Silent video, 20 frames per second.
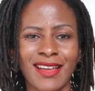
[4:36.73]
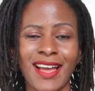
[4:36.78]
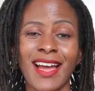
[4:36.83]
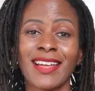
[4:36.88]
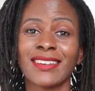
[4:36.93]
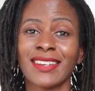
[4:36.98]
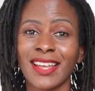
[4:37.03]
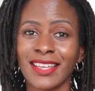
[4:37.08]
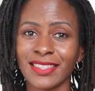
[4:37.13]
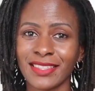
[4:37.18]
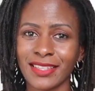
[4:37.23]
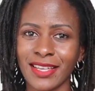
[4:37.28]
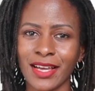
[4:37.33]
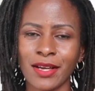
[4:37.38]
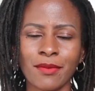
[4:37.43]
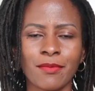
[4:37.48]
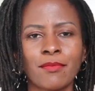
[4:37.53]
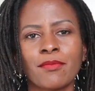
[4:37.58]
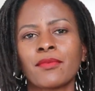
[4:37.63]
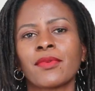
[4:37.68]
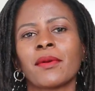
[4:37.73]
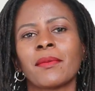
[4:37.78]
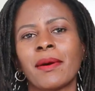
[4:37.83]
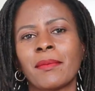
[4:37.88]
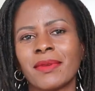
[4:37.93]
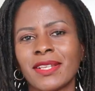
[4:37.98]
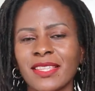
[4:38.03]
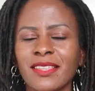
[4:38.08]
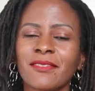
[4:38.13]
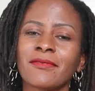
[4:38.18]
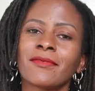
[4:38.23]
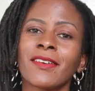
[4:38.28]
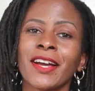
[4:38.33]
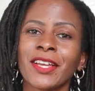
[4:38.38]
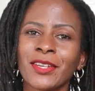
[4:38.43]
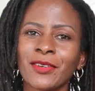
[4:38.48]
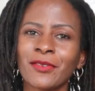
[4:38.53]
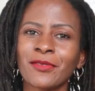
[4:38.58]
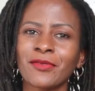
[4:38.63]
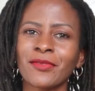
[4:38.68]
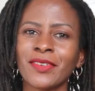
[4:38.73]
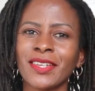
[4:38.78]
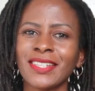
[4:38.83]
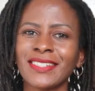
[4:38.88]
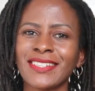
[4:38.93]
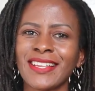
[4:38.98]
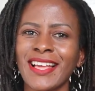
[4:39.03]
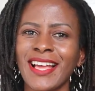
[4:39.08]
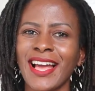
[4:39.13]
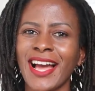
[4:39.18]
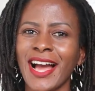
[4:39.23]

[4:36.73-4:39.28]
another probably the final fit